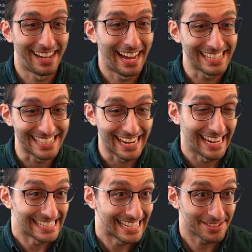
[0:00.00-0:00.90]
I
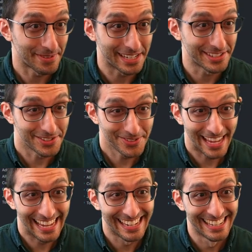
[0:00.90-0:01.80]
guess we could do
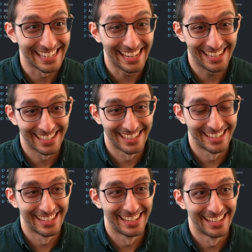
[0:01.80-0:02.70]
that. Yeah.
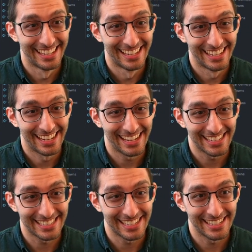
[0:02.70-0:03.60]
I
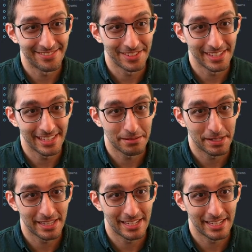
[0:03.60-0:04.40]
guess I didn't really think about